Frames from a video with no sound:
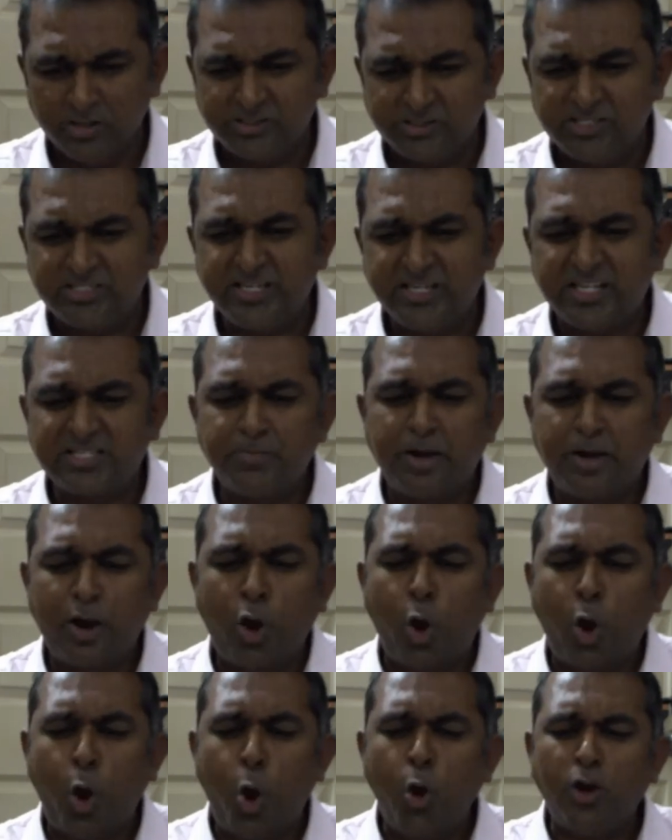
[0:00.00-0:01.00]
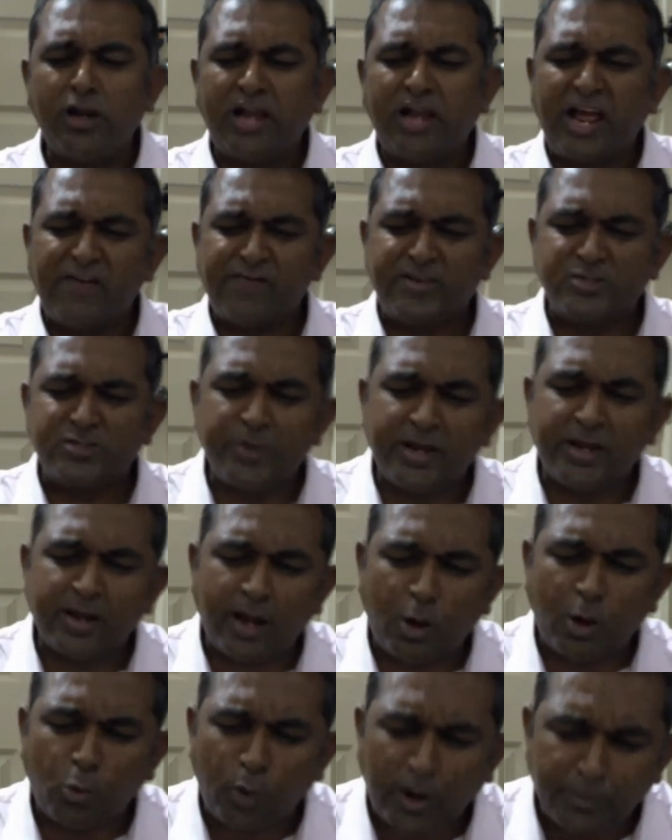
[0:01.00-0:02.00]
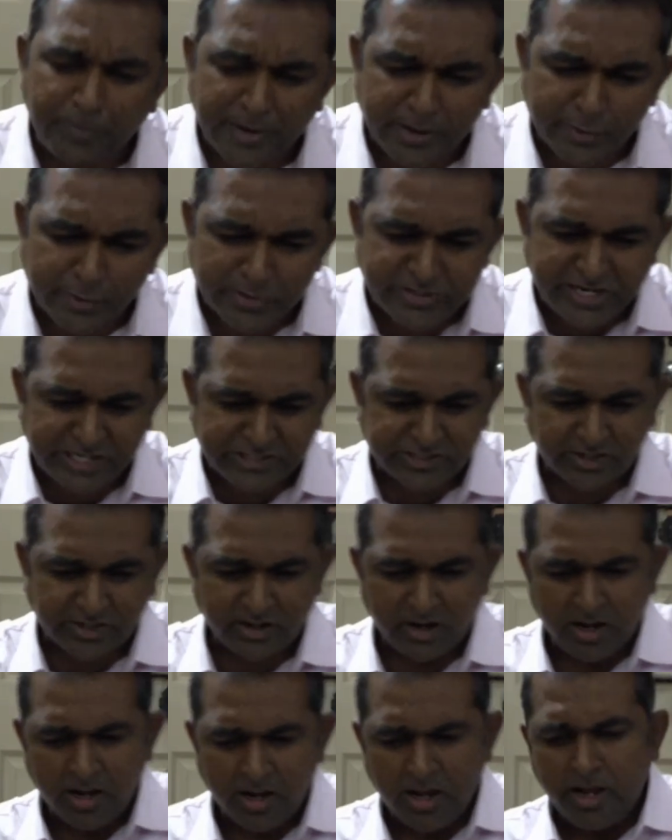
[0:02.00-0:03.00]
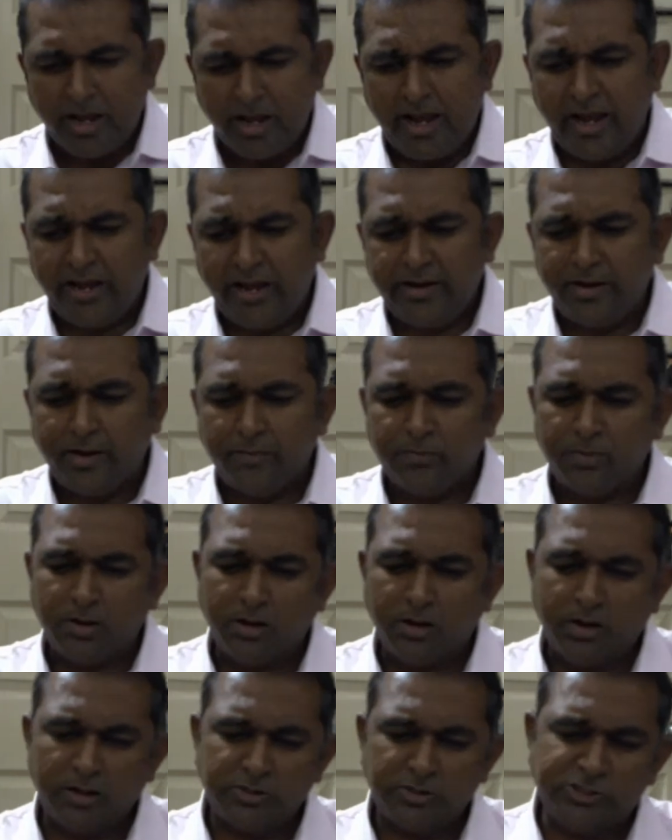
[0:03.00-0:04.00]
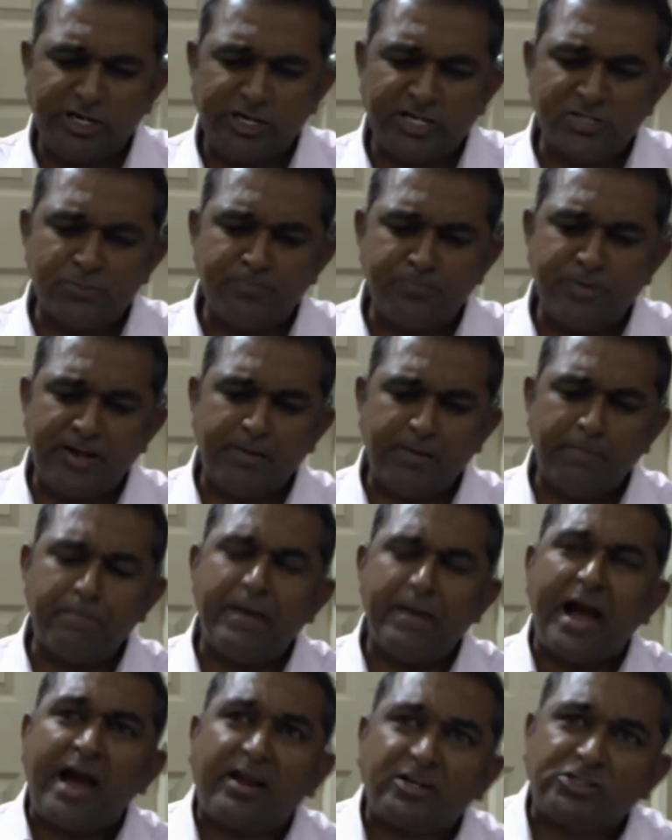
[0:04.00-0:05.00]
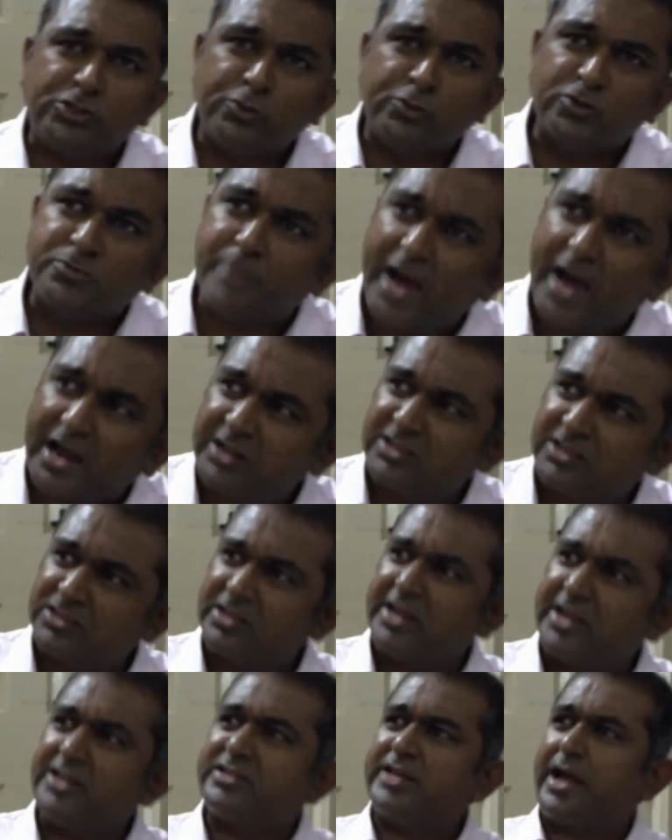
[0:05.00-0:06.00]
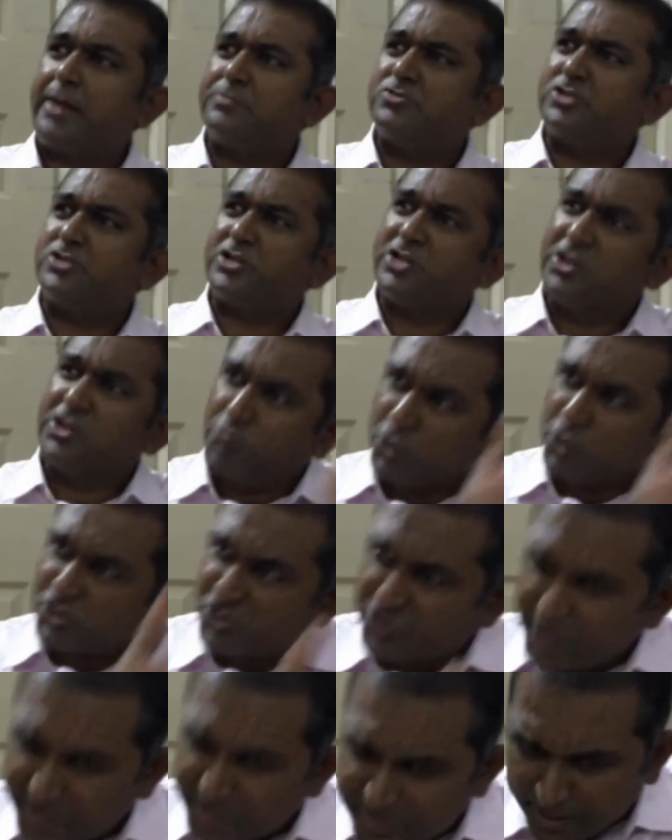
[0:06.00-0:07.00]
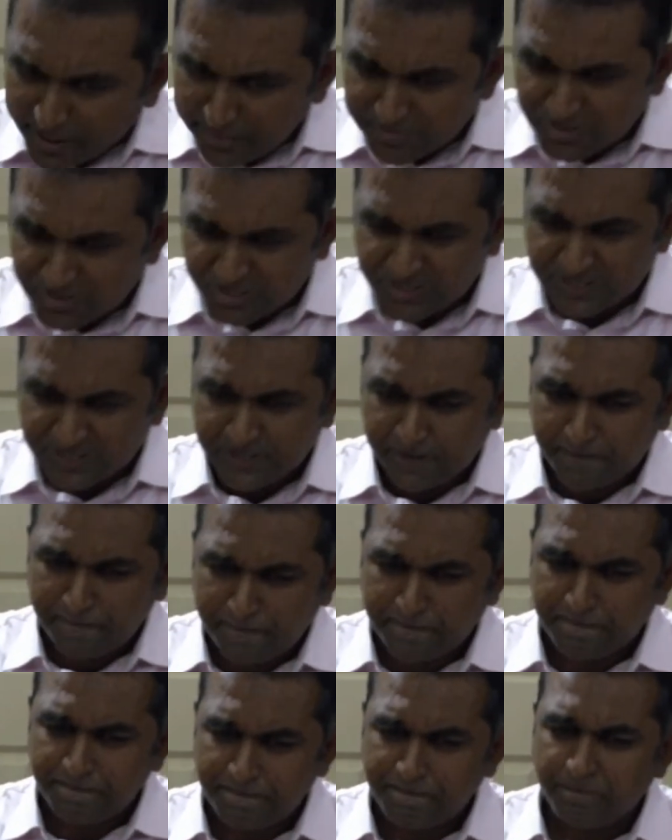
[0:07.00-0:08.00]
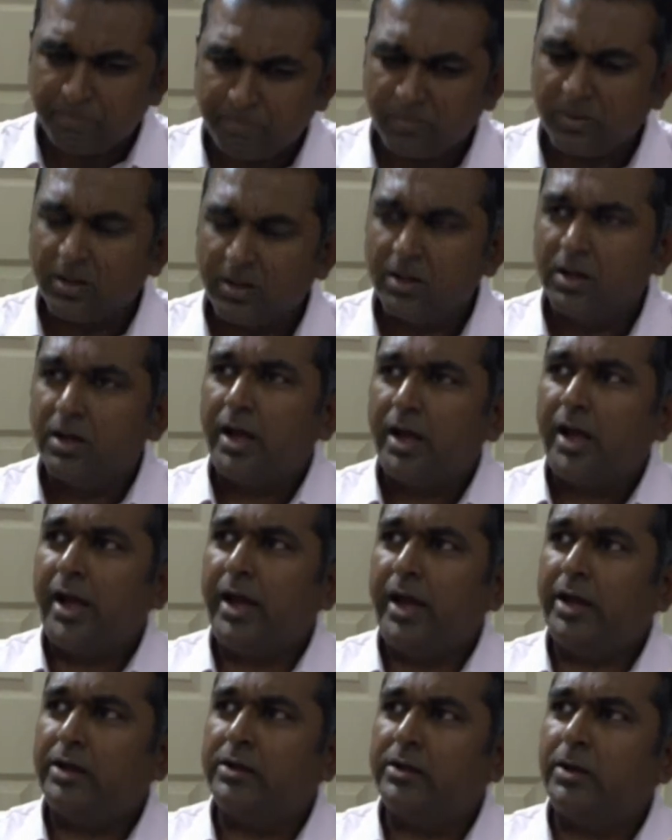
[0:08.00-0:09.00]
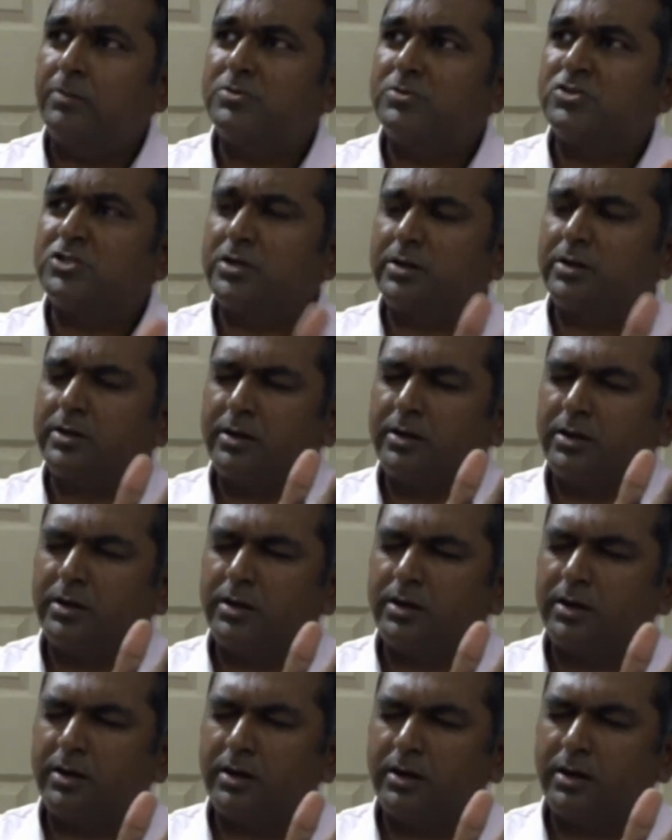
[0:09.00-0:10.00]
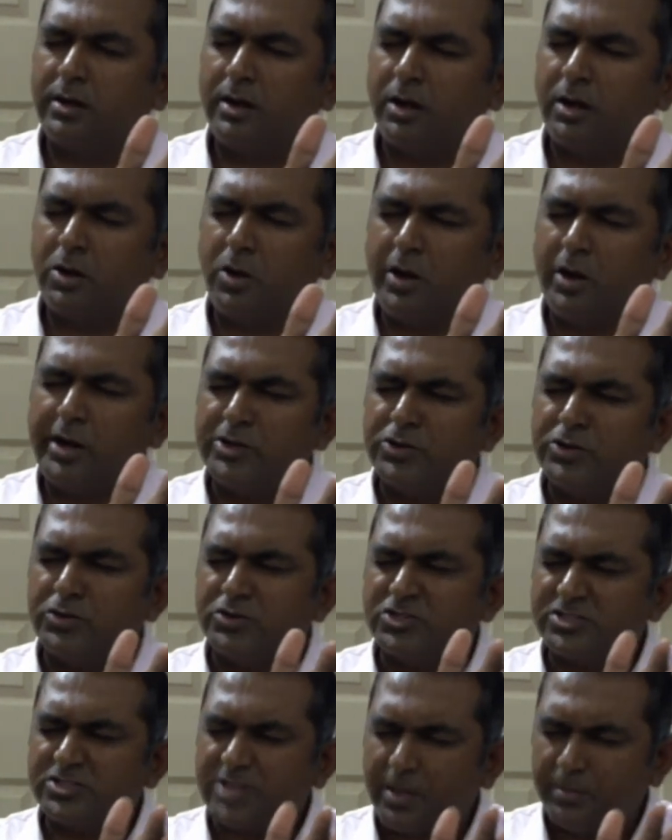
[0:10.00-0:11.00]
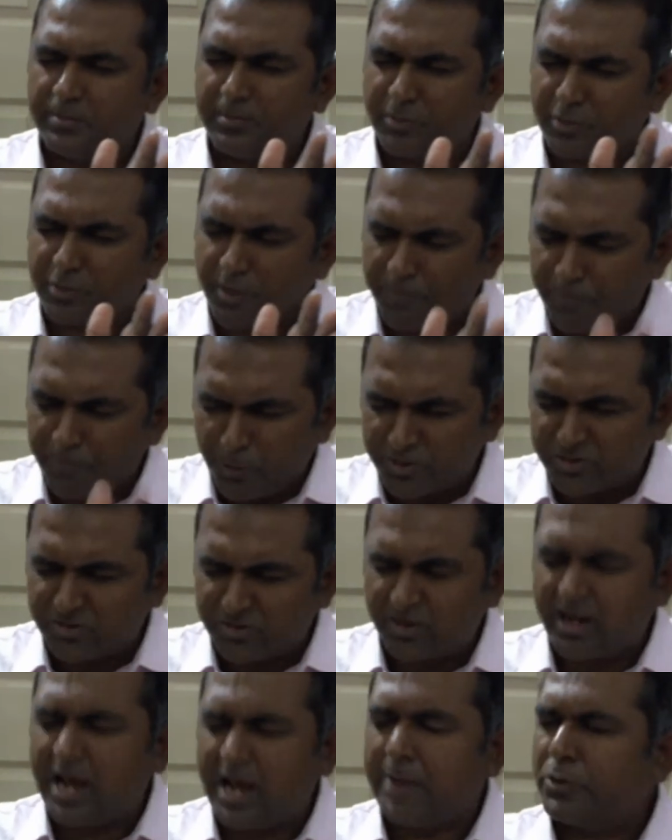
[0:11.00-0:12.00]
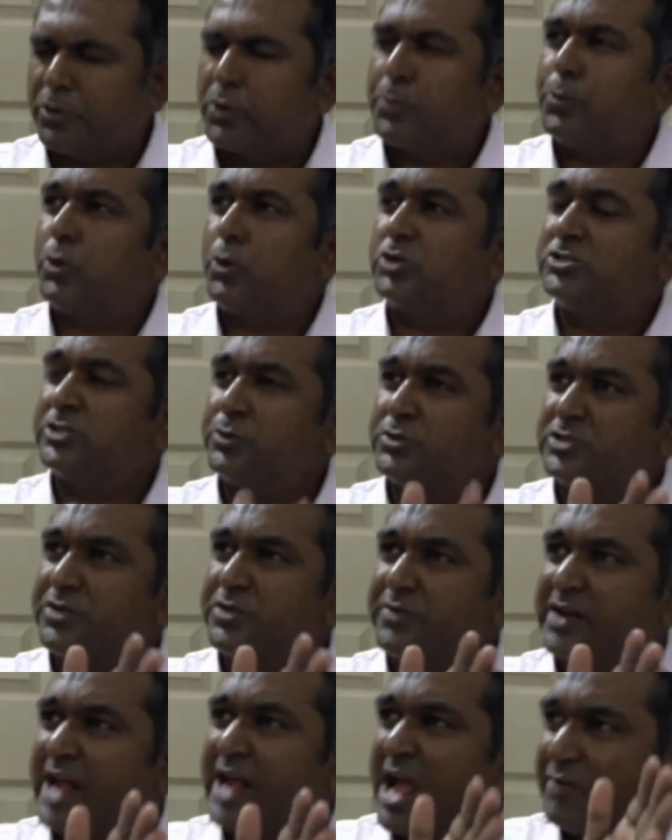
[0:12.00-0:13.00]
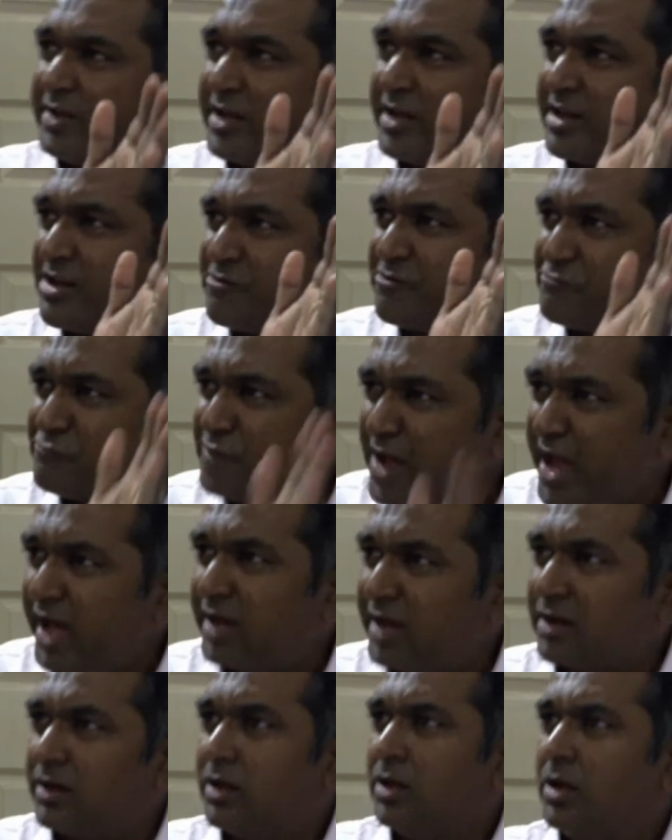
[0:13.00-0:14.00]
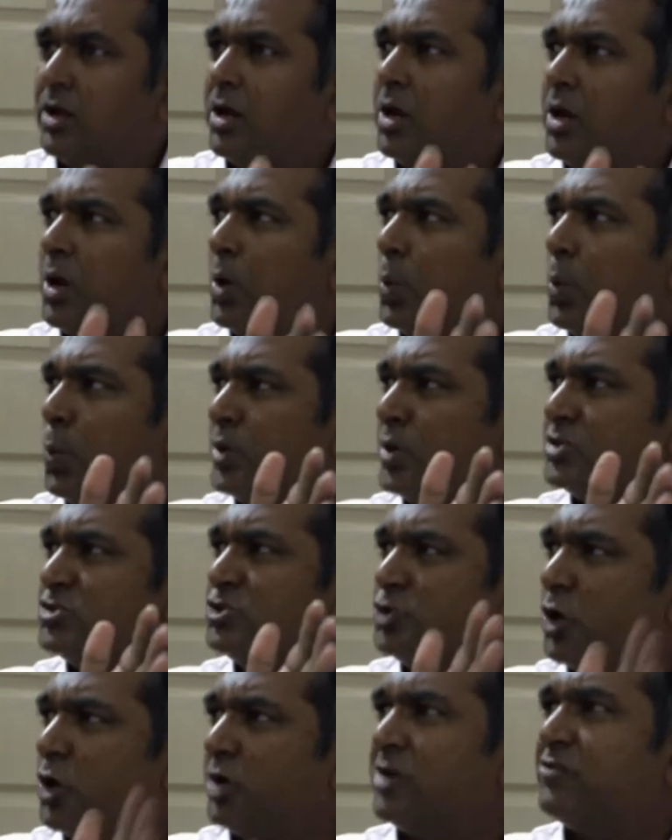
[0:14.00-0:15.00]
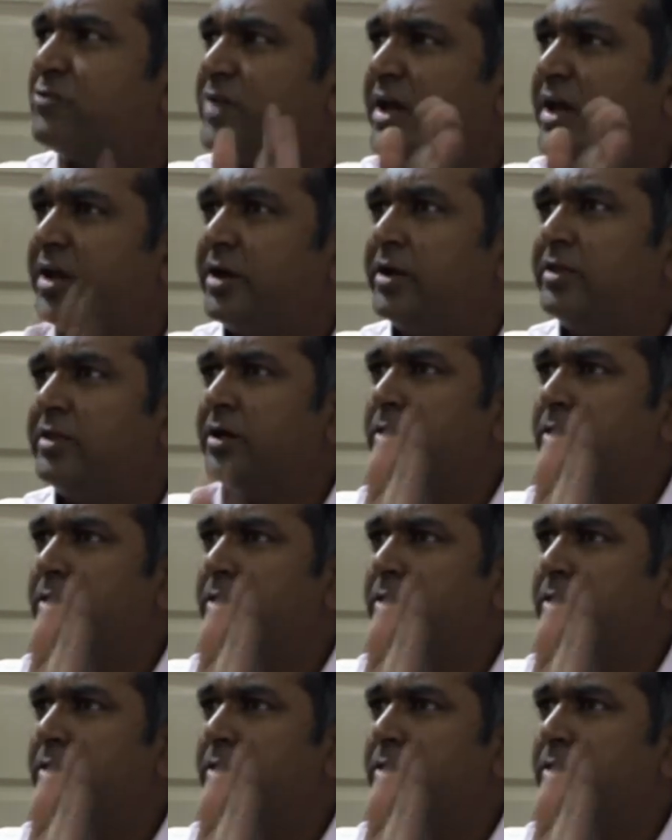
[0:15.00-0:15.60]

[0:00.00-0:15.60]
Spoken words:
She said, my whole life has been one big rejection. And she has been married. She was married 3 times and divorced 3 times. And according to some reports, reliable reports, she was even having an affair with John F. Kennedy,